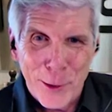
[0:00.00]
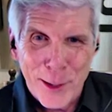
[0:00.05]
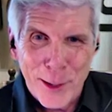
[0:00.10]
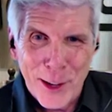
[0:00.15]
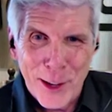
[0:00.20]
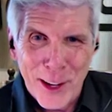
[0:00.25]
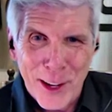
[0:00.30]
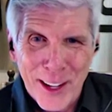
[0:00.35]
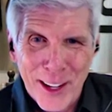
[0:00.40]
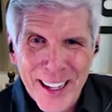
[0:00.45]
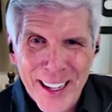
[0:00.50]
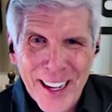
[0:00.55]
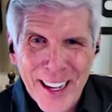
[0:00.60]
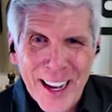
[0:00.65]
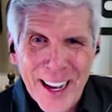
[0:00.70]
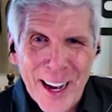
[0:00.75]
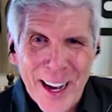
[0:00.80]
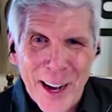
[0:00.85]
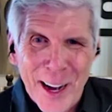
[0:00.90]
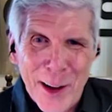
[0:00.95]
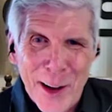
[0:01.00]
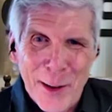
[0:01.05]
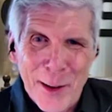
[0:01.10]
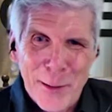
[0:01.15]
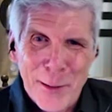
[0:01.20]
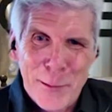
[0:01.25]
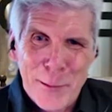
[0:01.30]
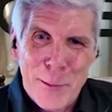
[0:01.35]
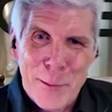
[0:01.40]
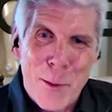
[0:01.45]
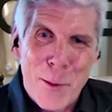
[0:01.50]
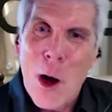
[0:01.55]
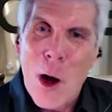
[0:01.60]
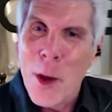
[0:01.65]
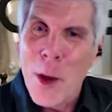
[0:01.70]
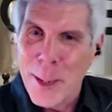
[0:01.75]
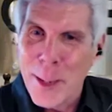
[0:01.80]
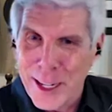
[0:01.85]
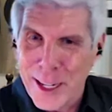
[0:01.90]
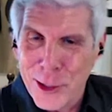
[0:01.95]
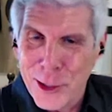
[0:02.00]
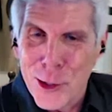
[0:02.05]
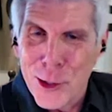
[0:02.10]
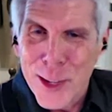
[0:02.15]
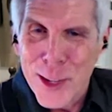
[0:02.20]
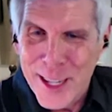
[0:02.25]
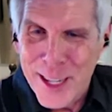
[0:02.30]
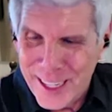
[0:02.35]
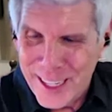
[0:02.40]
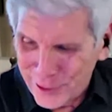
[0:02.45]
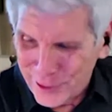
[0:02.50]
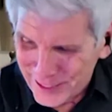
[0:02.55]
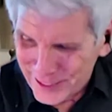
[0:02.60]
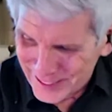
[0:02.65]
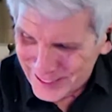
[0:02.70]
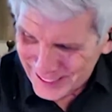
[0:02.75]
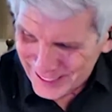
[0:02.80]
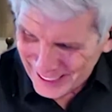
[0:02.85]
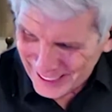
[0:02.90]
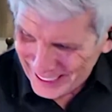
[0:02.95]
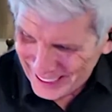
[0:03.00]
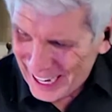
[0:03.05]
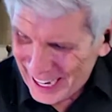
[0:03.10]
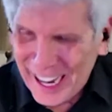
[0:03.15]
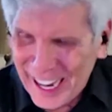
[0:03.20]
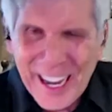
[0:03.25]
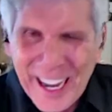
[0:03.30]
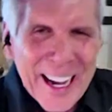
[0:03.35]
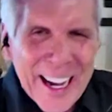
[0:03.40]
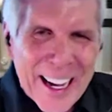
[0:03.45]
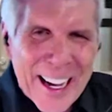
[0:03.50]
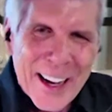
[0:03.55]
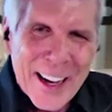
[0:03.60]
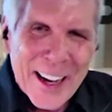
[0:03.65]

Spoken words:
if you recall. BAUMA in Germany was. Yeah.